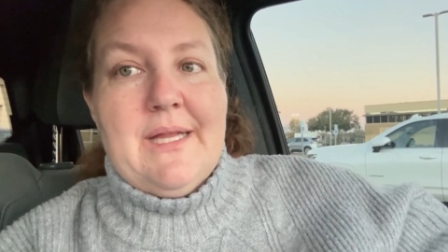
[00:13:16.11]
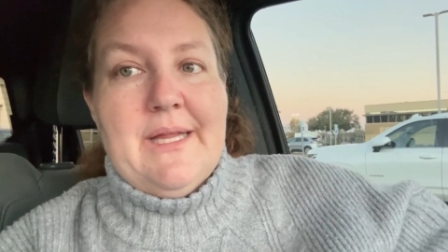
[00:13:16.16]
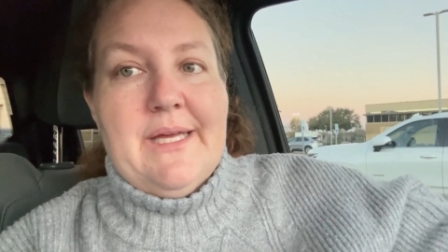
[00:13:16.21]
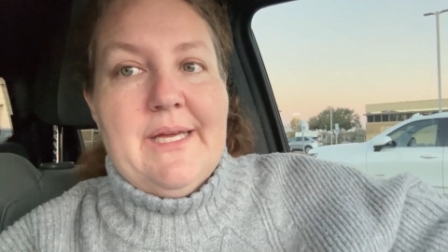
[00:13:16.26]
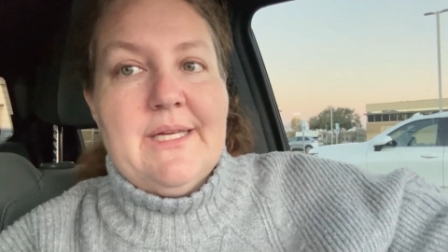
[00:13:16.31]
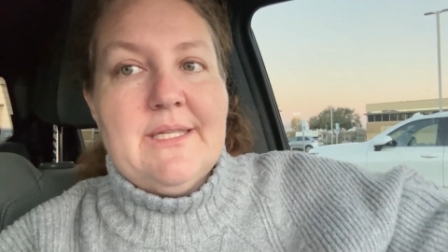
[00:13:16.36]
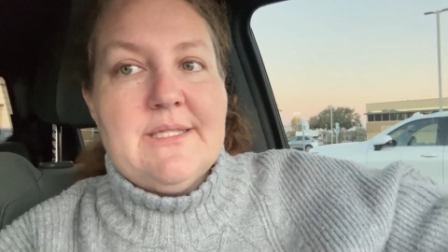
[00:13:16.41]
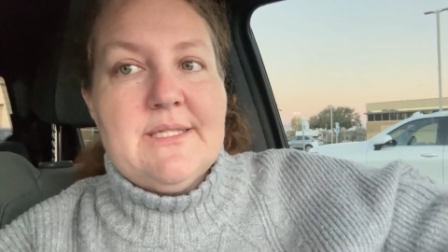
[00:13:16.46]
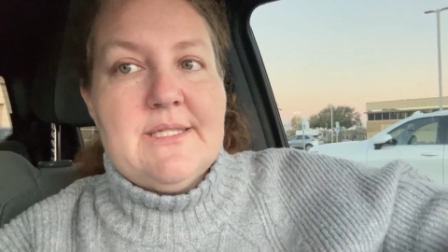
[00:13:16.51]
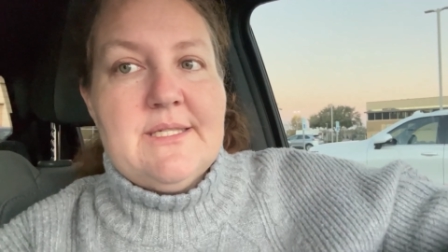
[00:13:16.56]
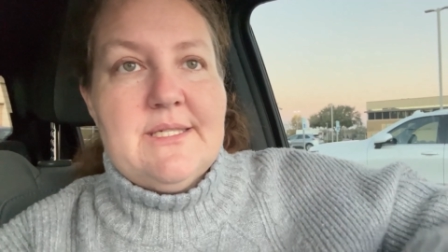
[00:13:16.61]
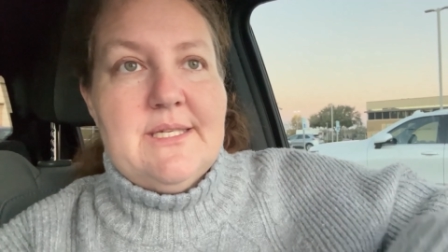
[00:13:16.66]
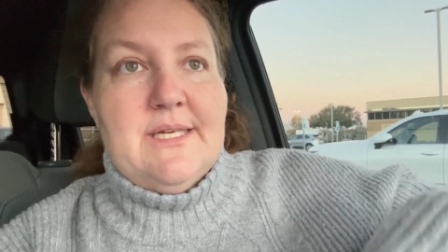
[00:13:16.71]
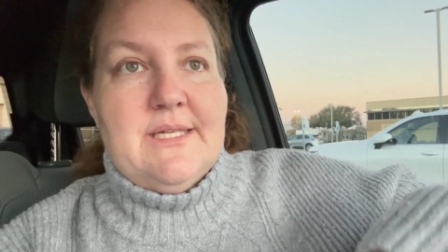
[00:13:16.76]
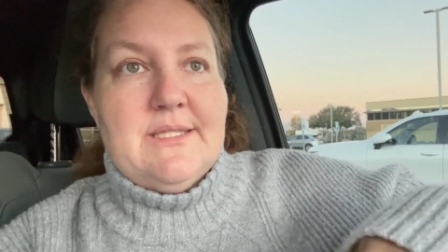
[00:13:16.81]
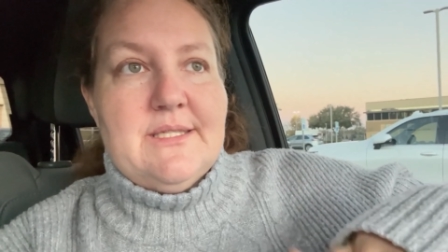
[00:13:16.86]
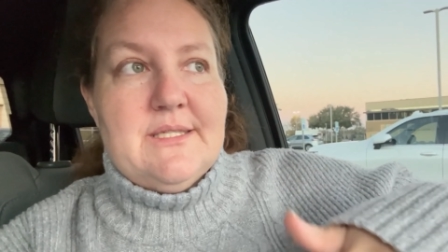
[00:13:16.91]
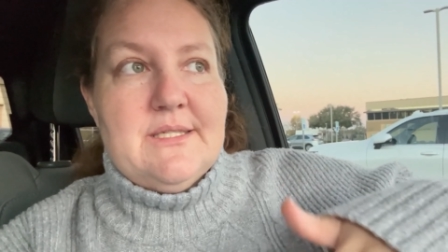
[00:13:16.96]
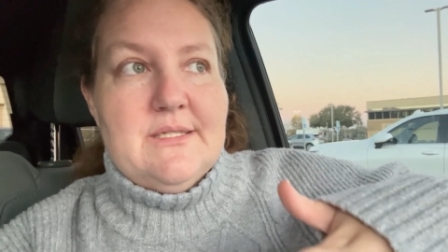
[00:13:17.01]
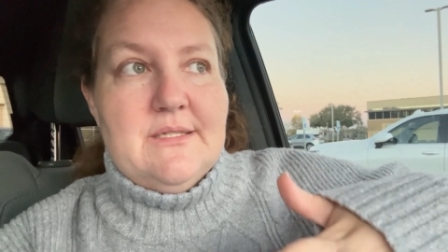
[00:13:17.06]

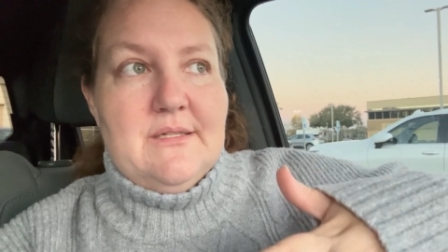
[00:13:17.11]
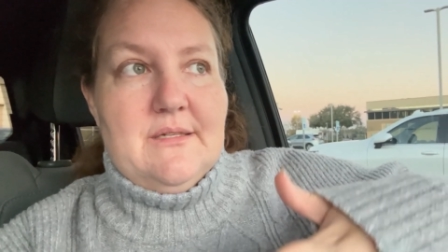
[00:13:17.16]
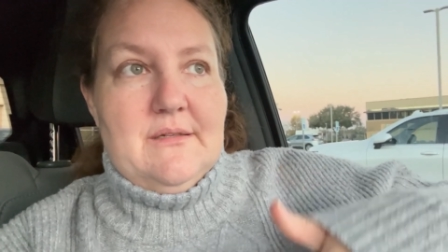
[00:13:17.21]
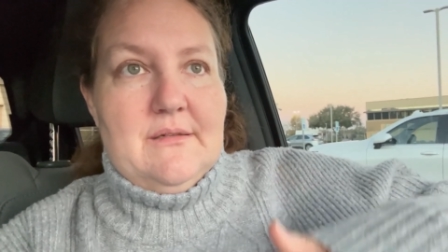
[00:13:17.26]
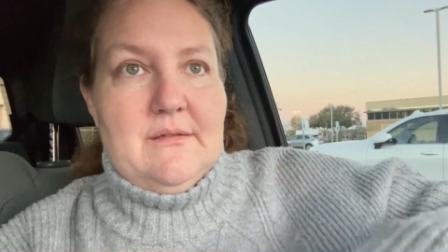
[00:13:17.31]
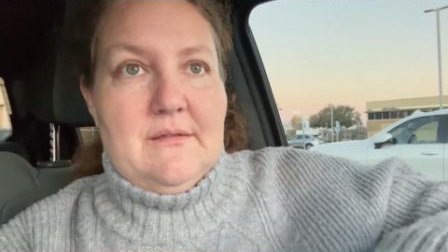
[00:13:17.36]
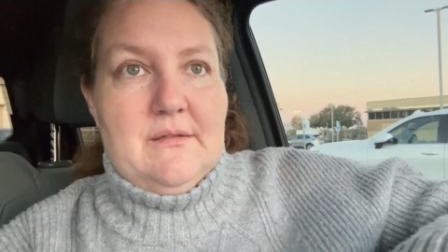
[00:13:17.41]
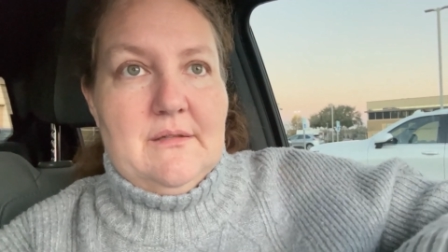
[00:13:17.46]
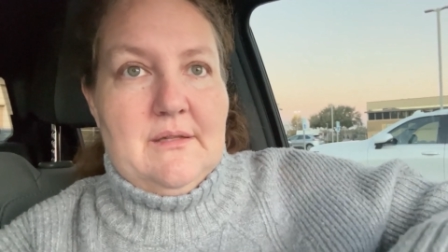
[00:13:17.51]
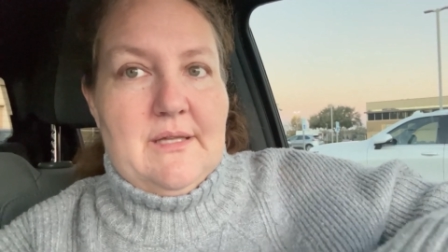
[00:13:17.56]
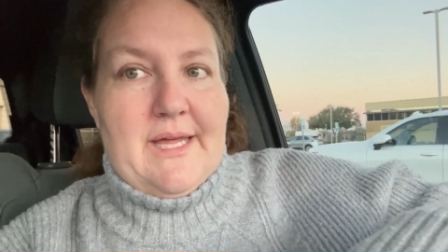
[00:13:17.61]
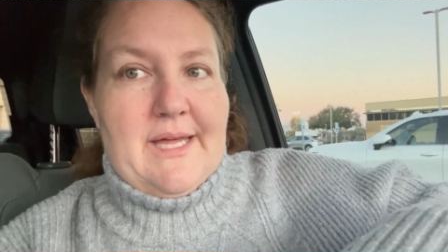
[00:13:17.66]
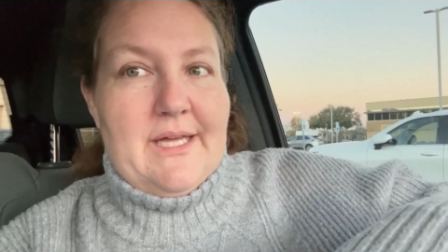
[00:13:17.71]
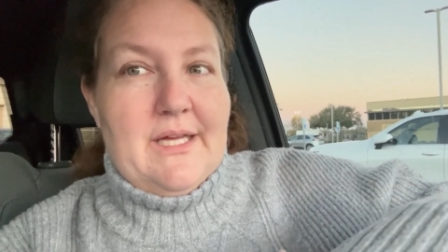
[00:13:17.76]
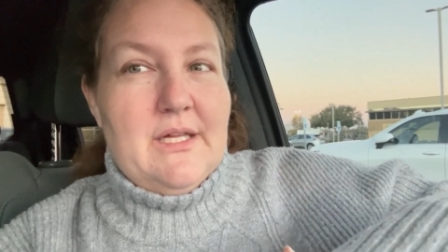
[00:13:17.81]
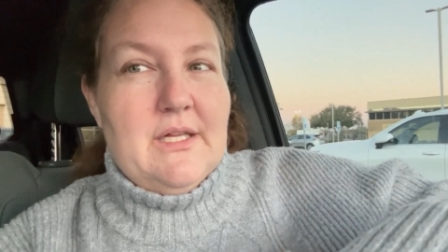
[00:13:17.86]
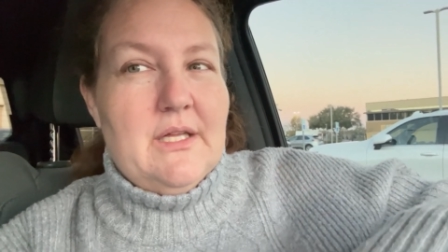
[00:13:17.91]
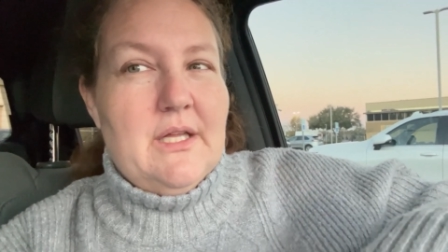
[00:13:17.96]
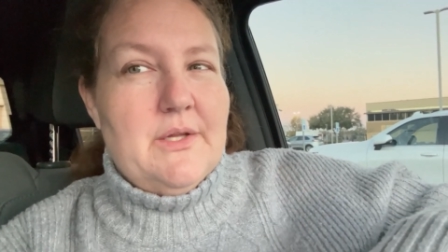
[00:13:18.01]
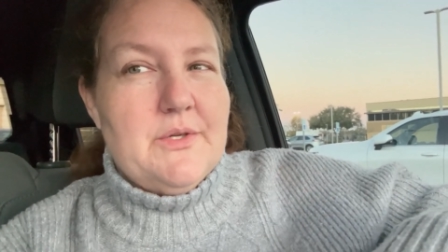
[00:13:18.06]
It's
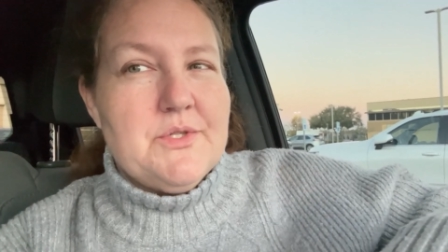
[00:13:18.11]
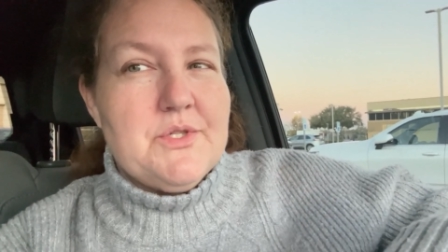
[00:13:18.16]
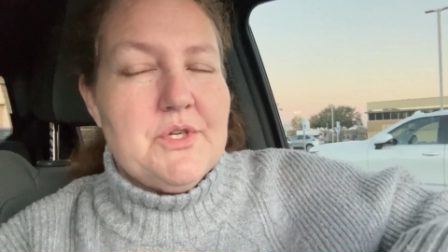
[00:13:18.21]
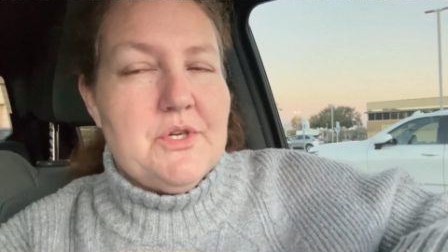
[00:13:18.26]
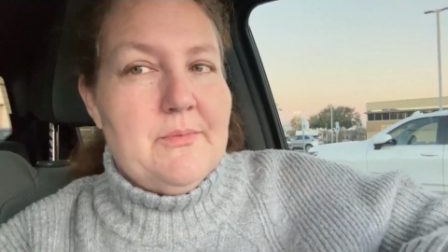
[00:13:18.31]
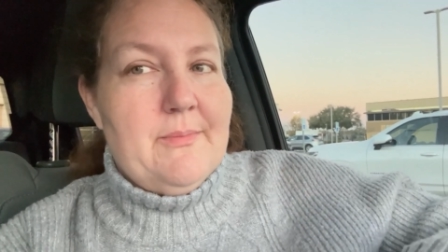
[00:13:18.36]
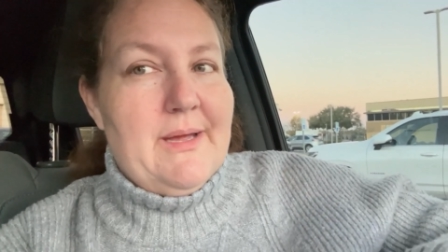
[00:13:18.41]
closer